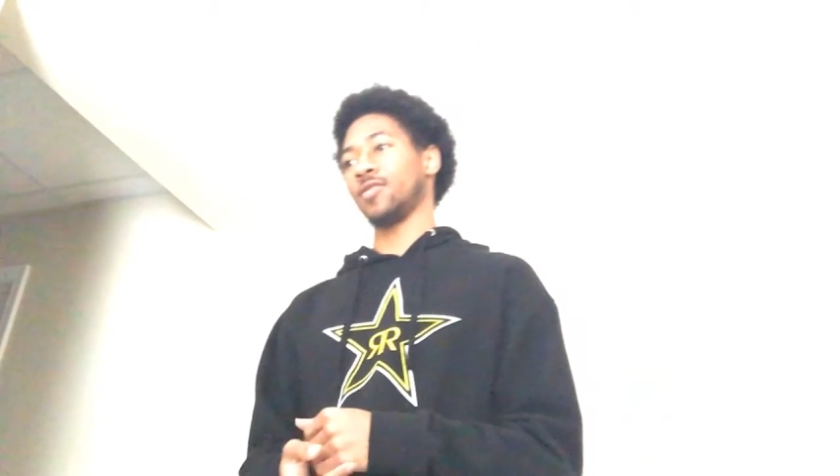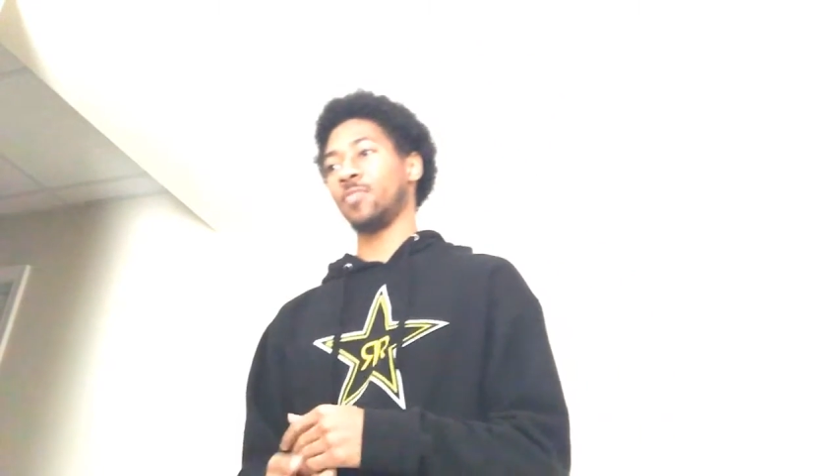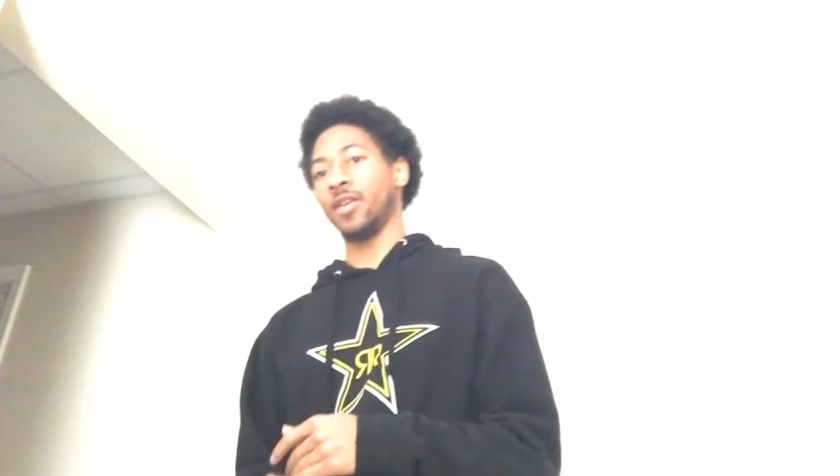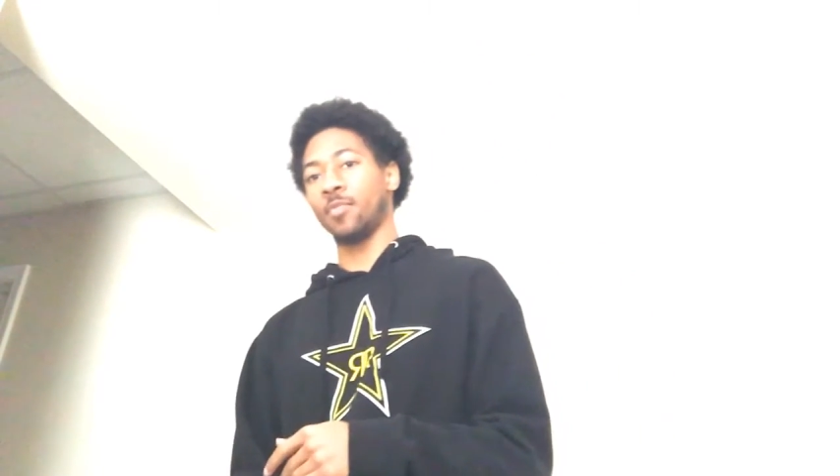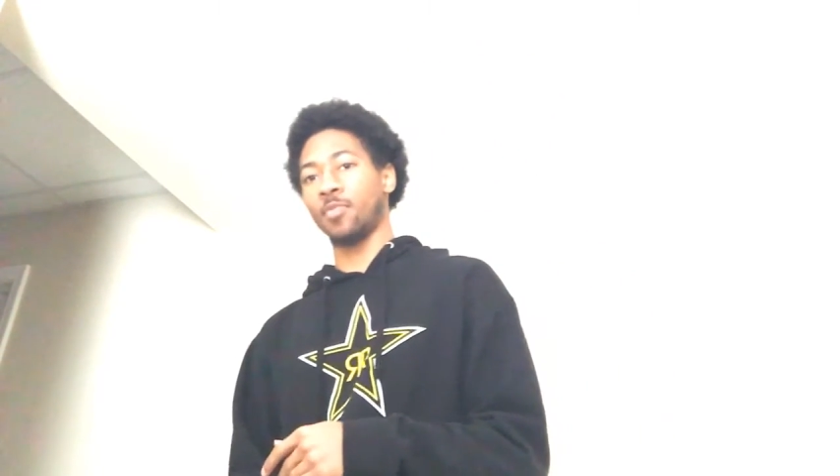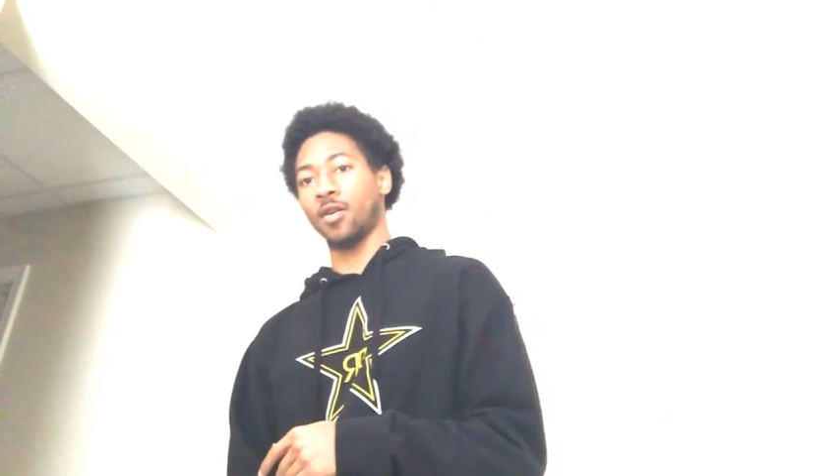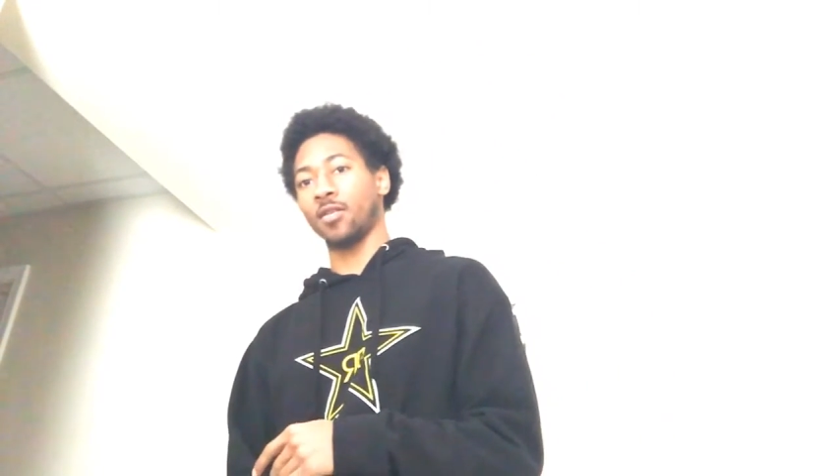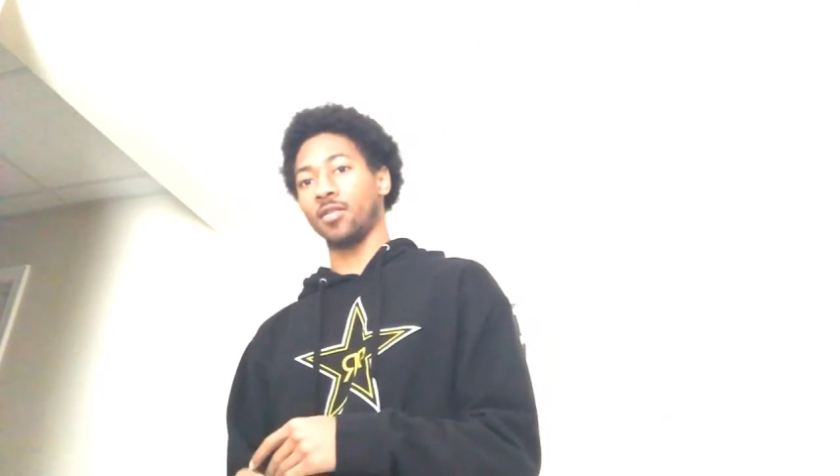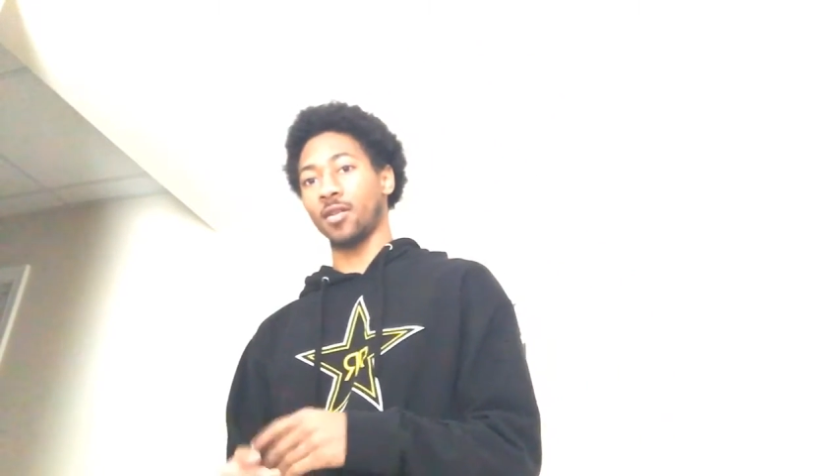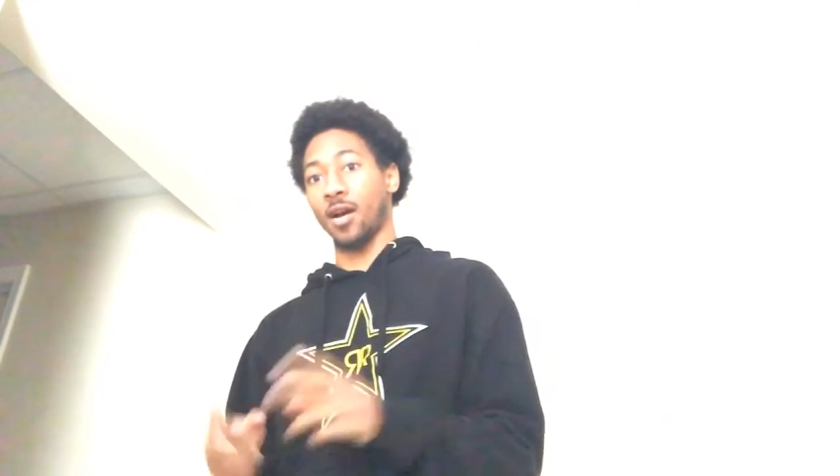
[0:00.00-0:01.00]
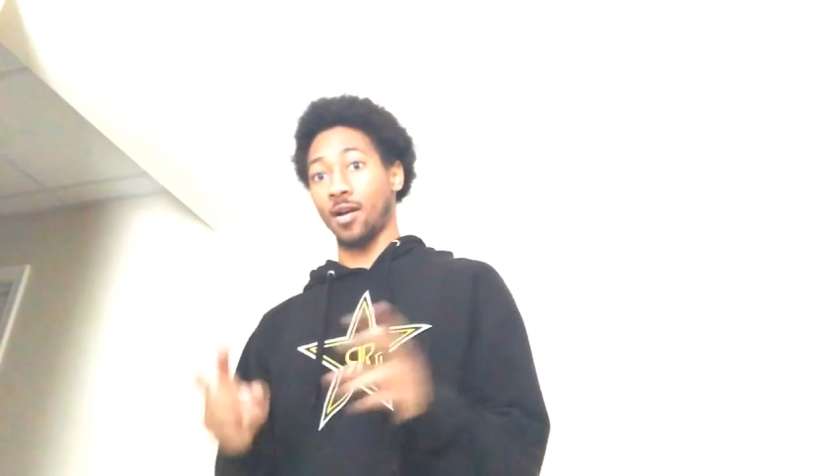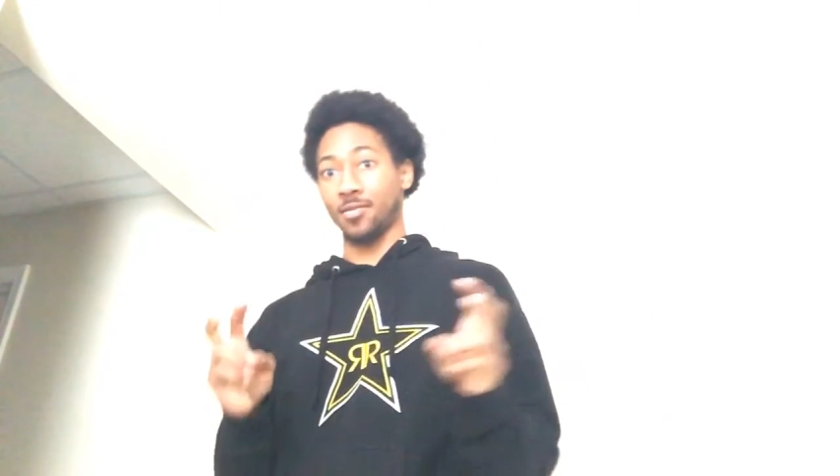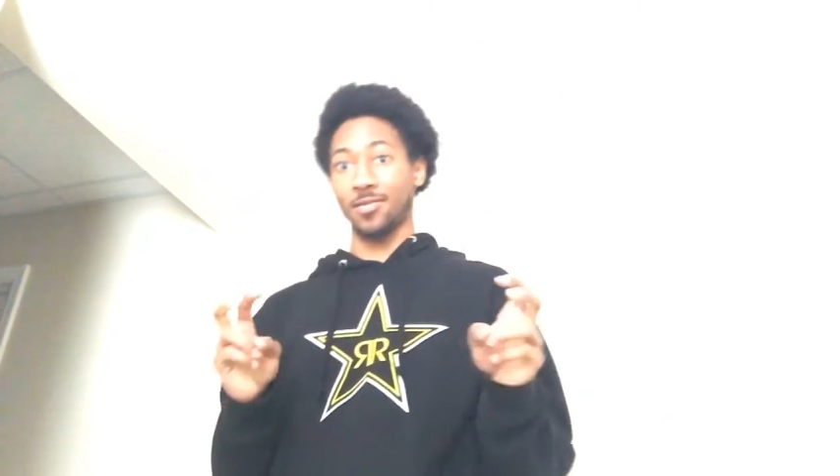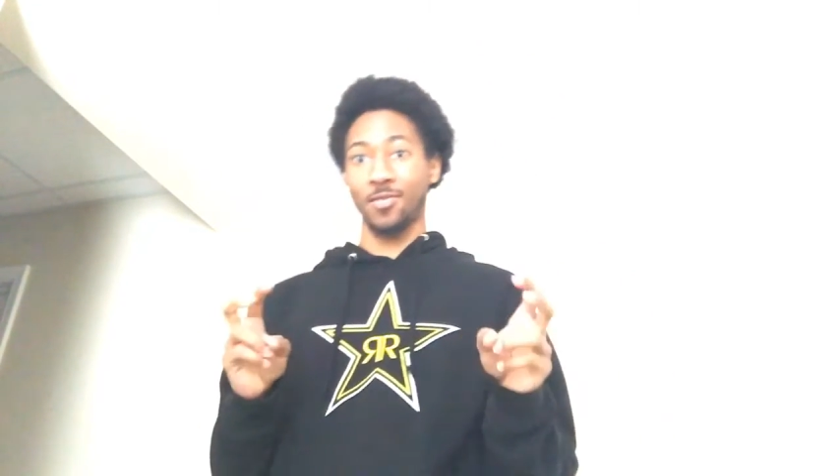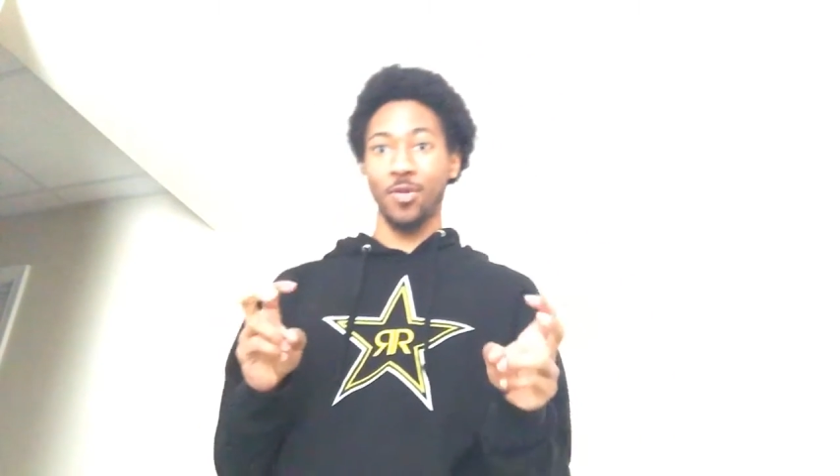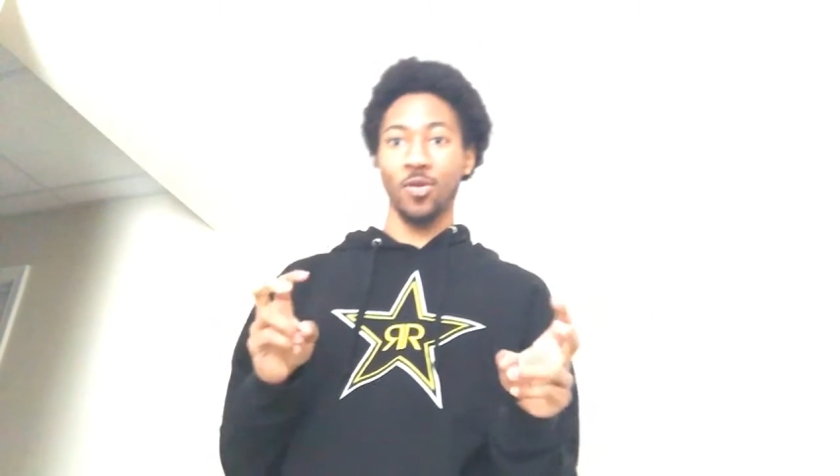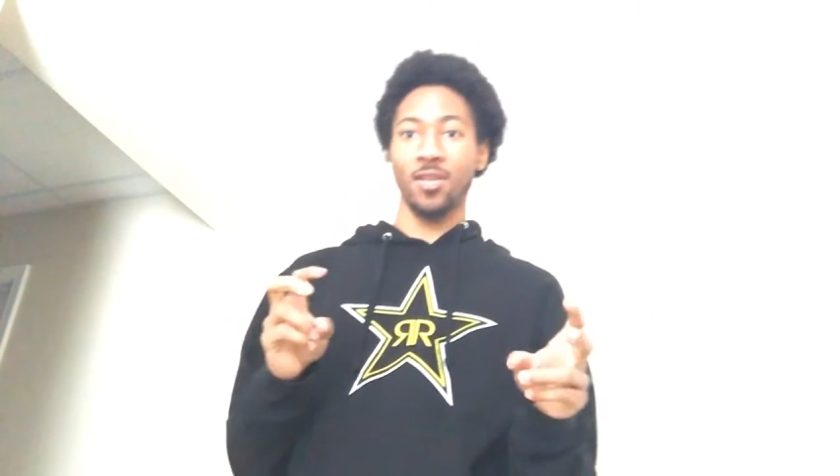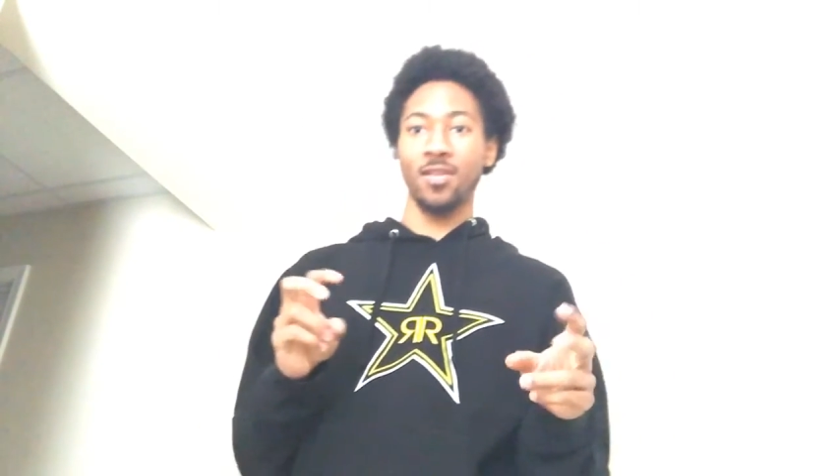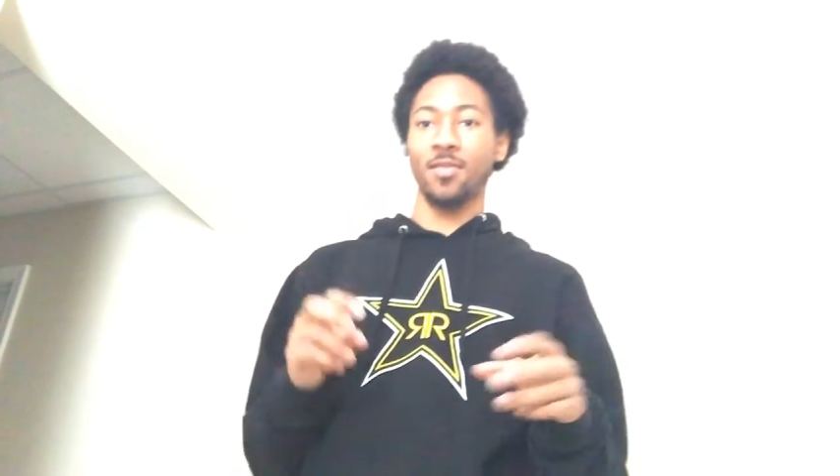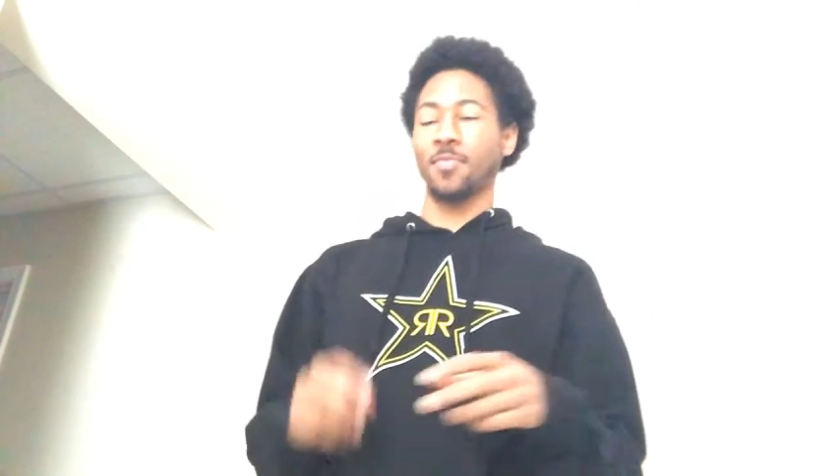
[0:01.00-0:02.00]
being a part of the conscious
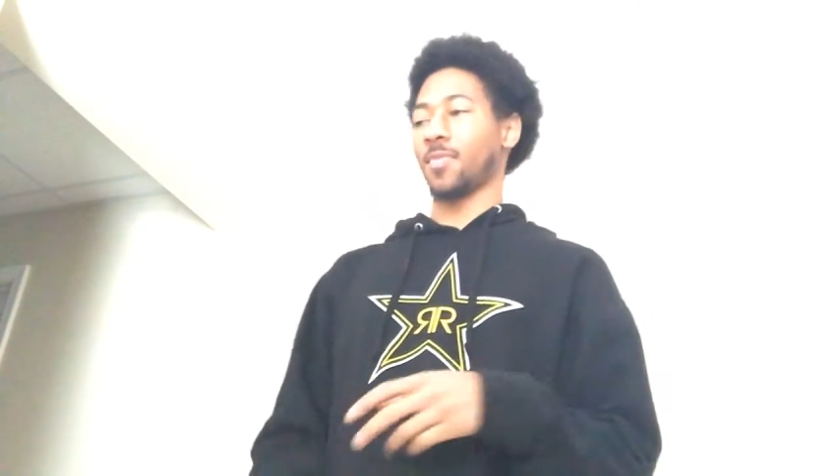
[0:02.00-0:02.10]
community,